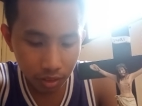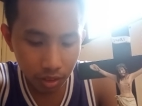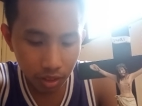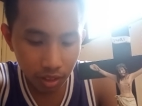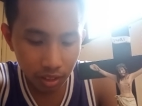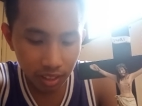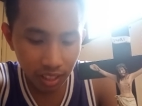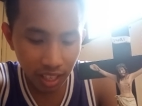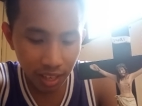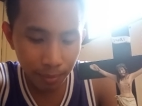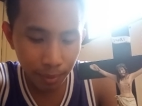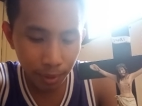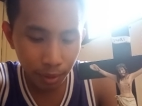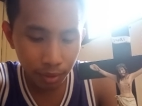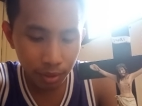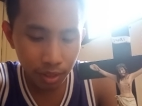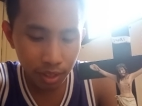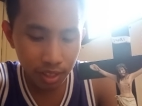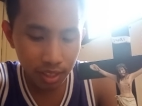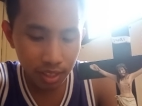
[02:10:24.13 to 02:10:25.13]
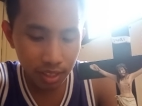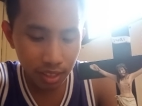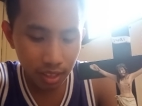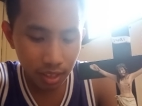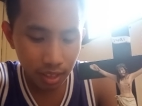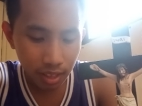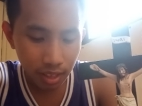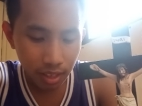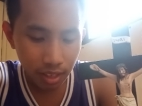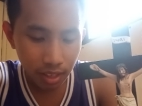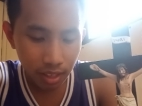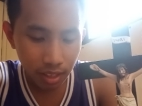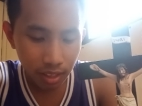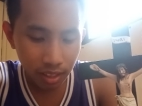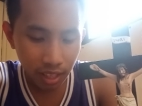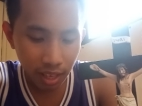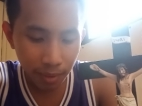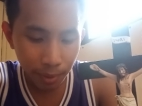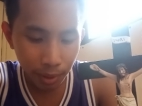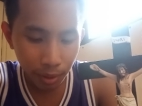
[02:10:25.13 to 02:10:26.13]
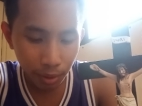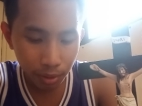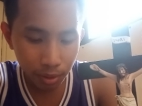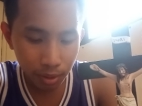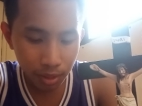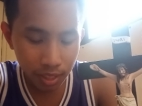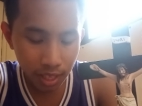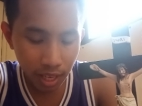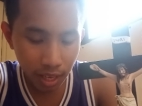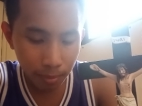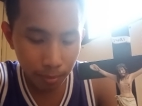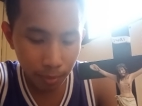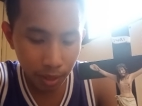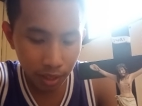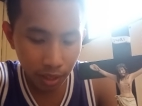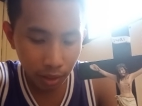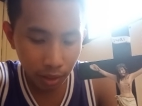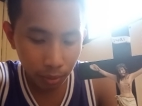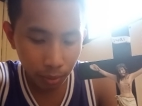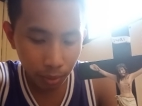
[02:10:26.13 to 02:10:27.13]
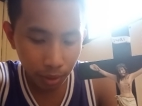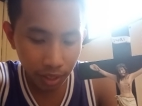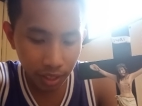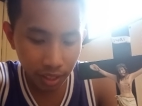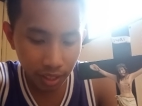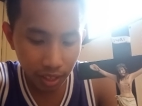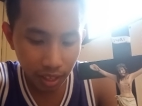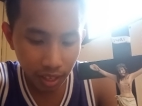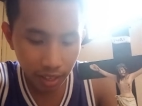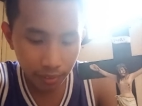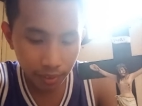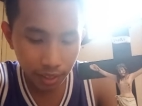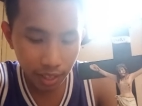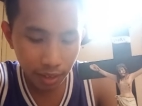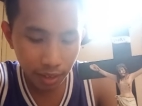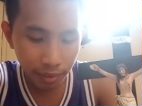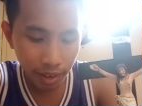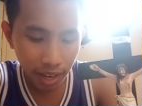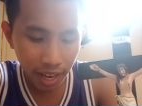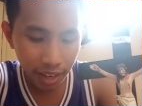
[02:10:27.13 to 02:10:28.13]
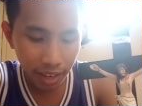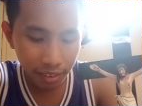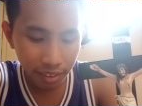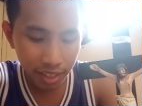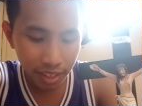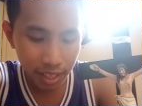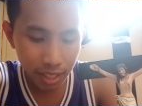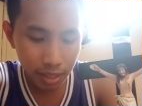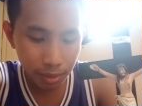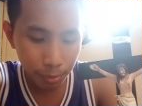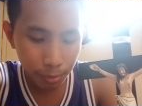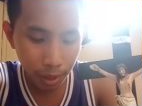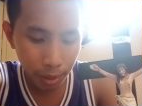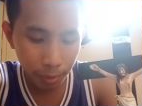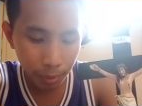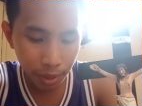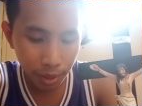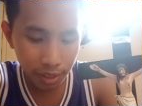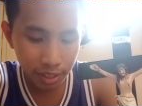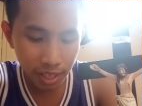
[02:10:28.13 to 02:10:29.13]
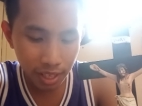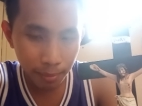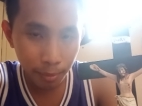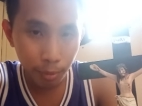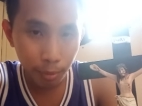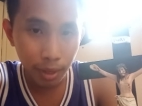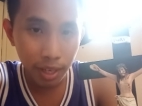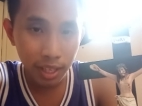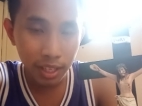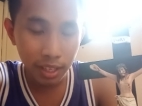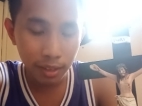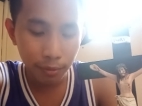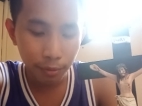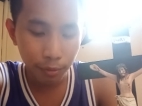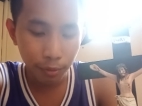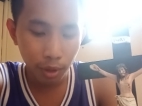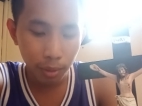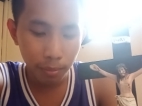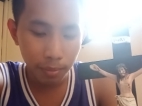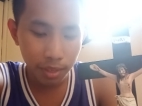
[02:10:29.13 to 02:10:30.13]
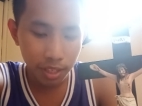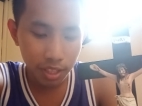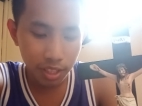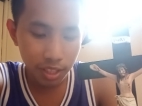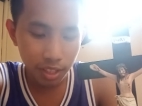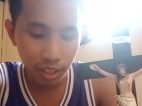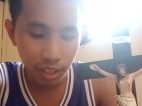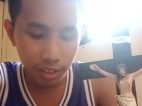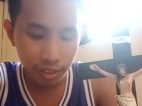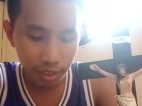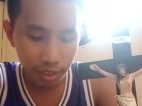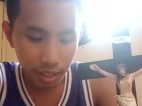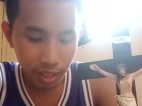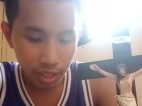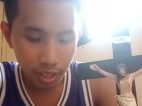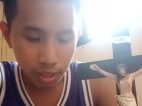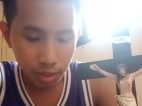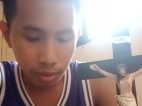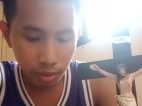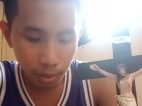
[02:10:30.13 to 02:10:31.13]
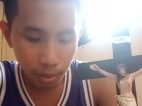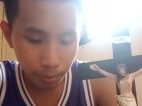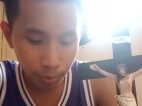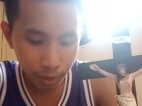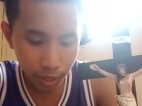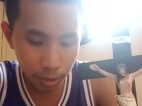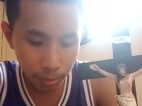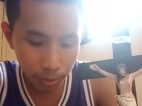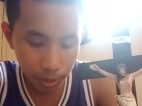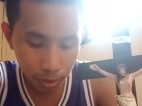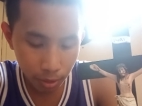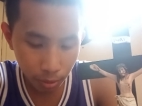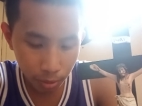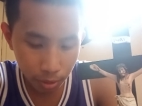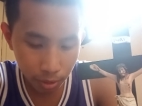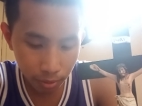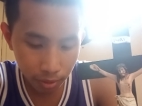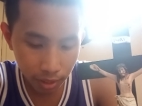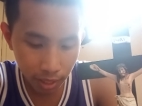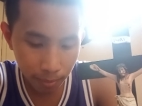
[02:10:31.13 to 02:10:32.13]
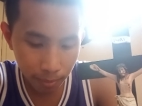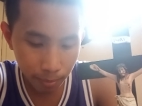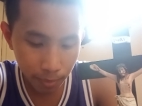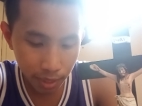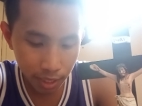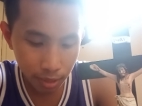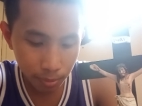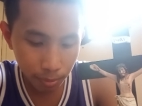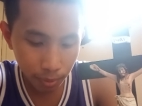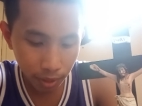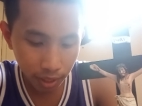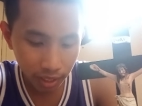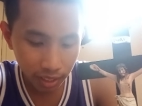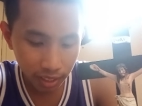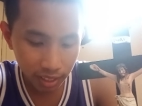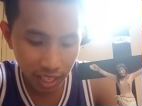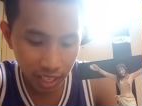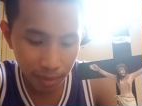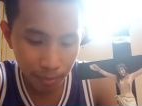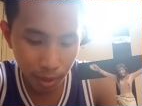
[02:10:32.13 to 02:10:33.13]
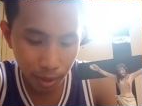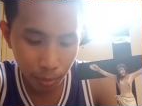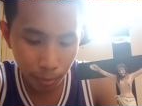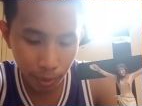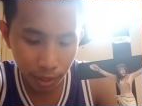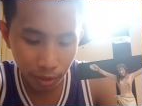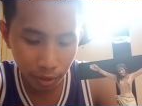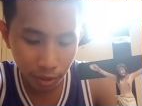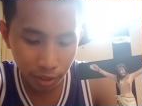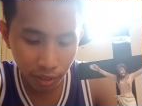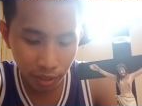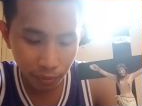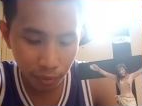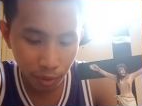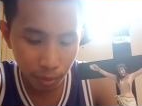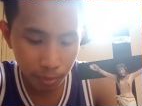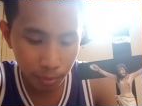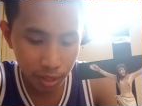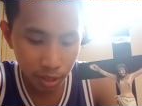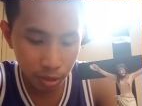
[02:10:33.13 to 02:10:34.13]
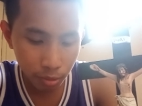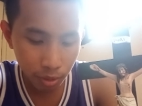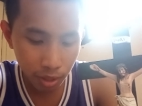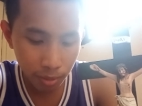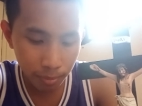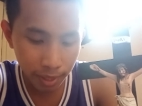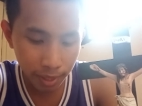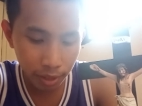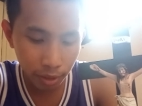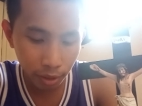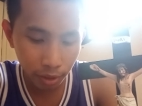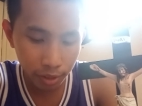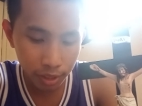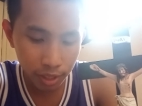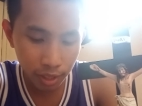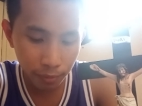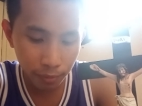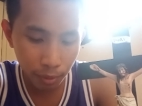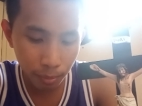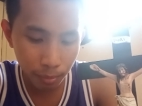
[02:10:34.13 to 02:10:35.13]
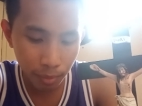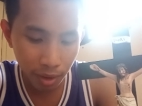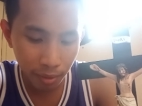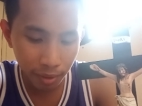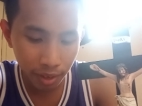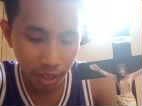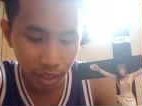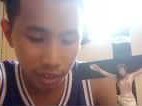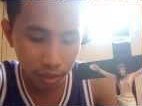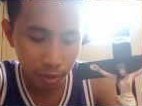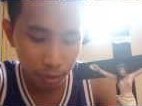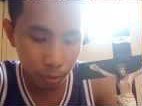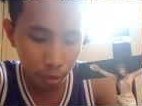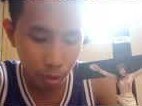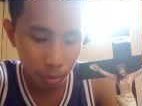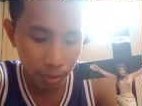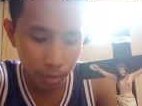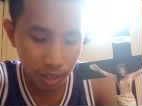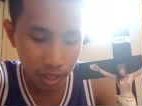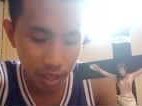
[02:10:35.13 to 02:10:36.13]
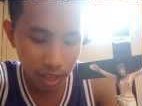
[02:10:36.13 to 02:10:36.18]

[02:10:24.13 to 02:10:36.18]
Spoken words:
Laban also Laban also said, "May the Lord keep an eye on us while we are separated from each other." So the place was also named Mizpah. Laban went on, "If you mistreat my daughters, if you marry other women,